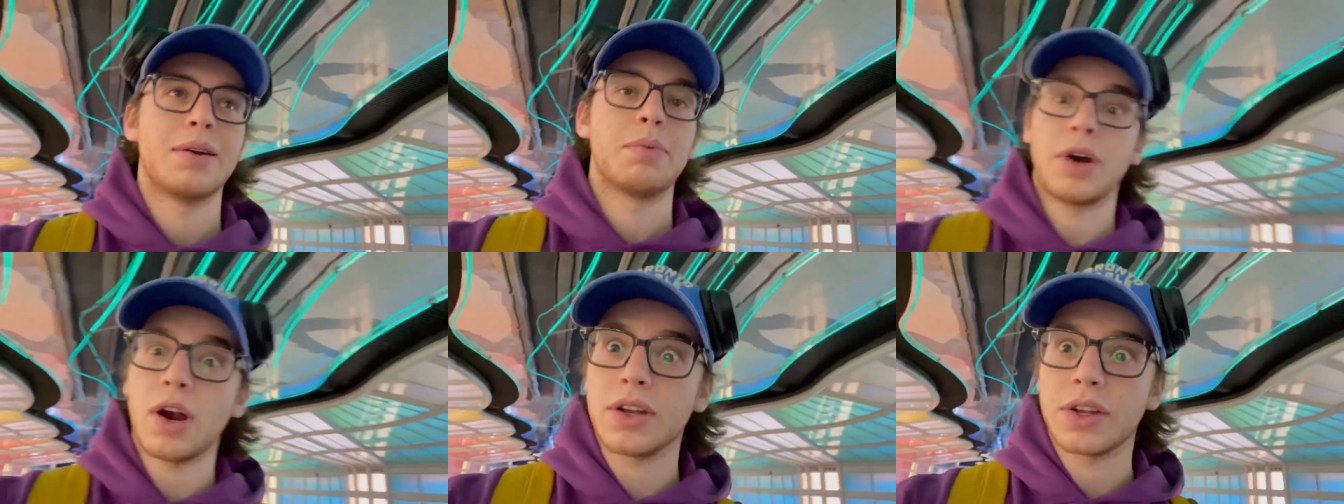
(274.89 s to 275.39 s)

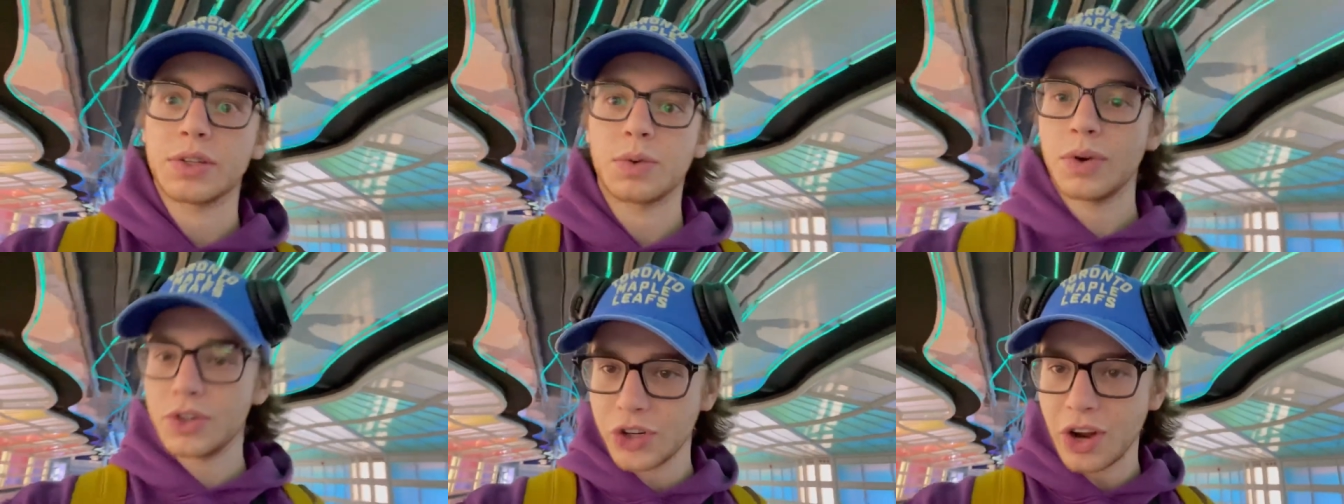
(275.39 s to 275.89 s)
Regardless, we're
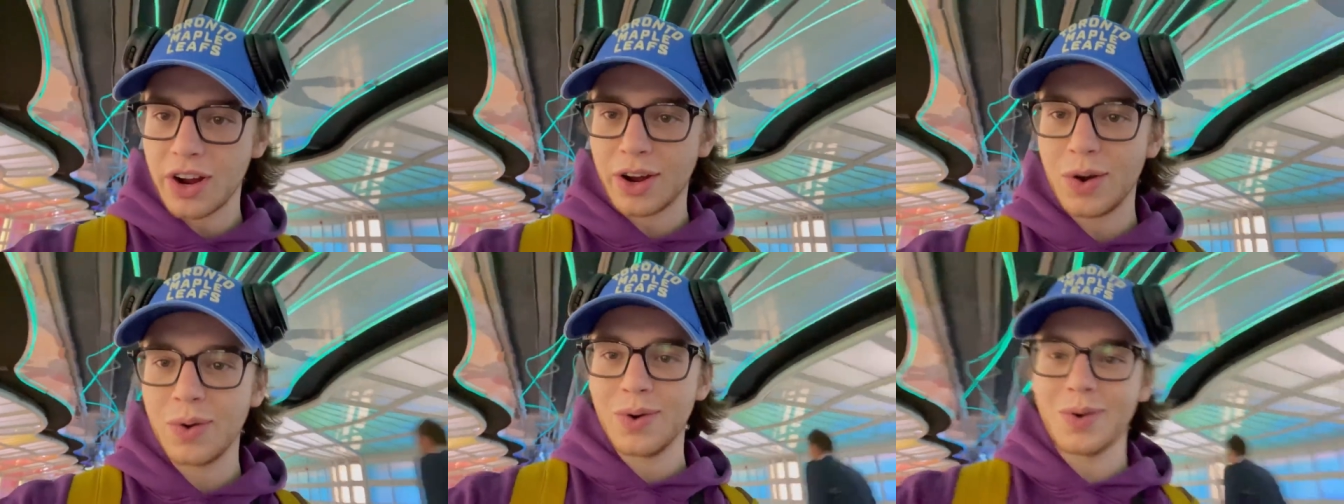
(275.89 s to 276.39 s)
in
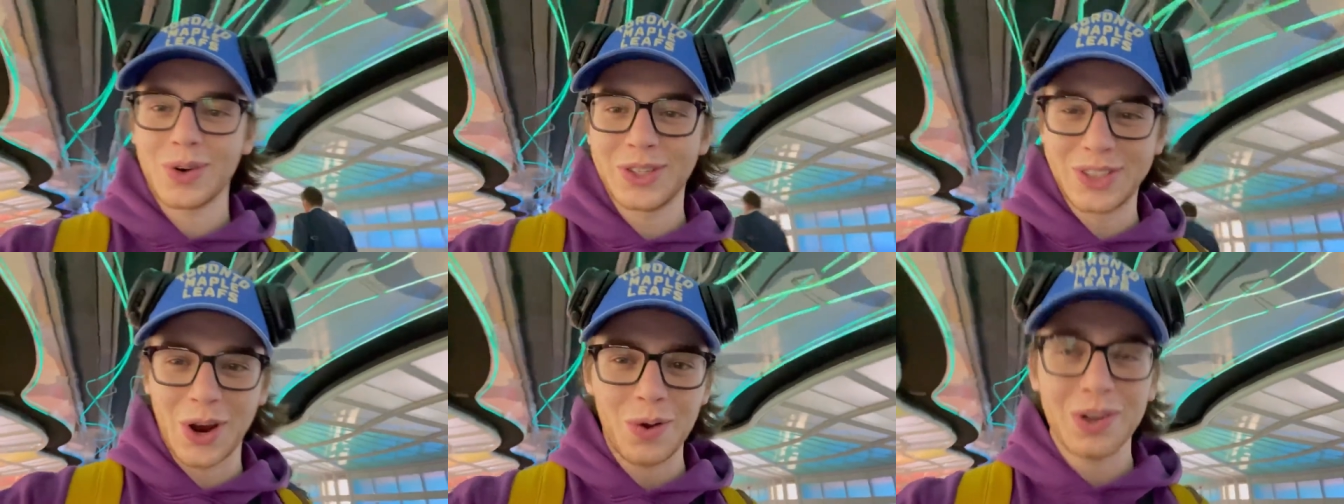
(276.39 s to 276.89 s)
Chicago. We're
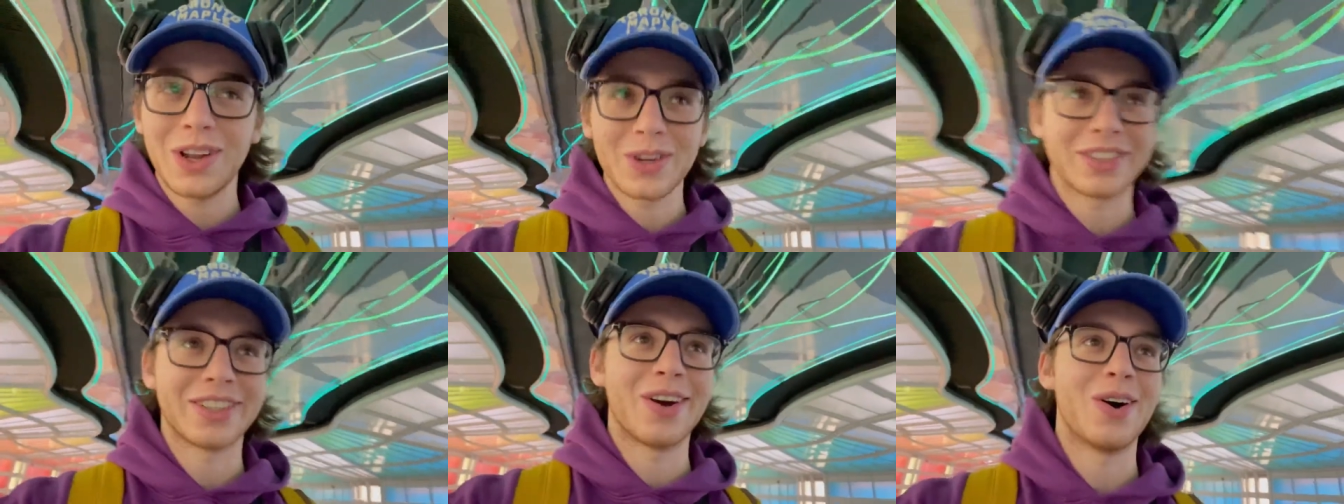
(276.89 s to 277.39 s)
so close
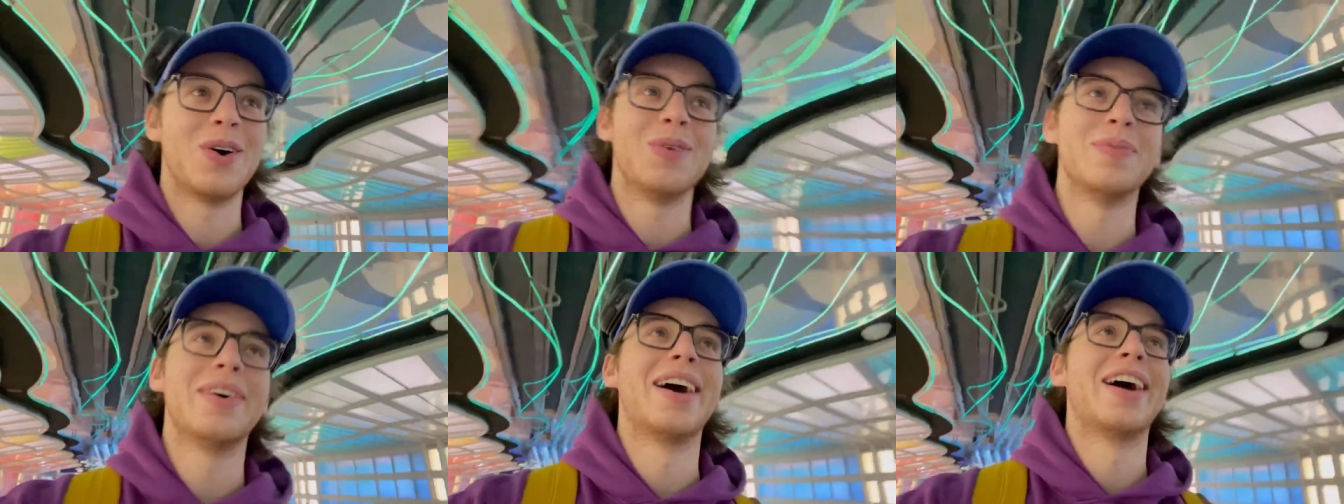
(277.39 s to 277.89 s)
to home.
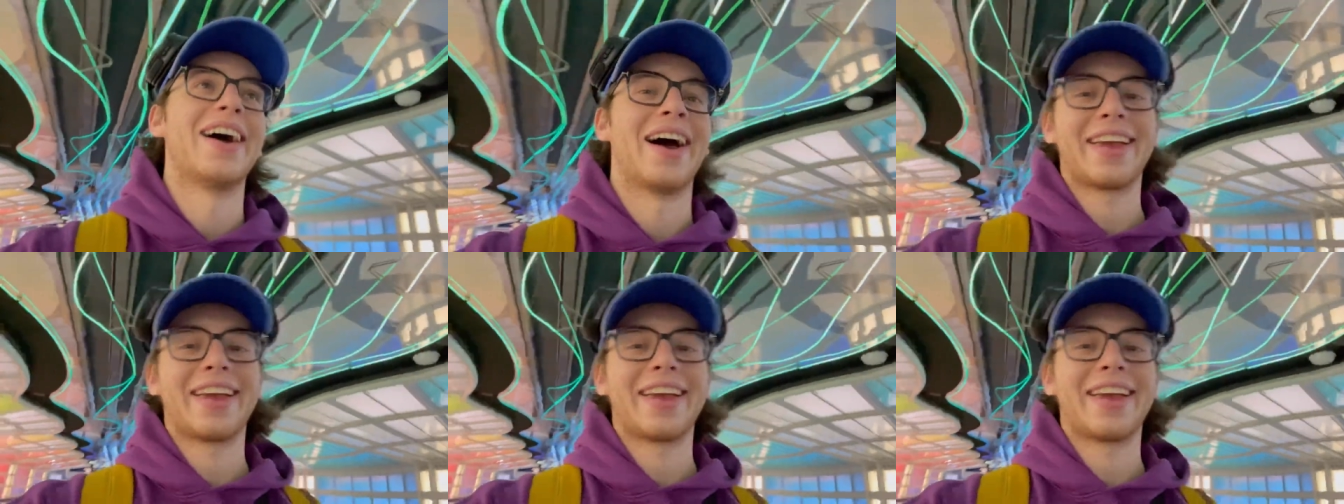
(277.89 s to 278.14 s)
I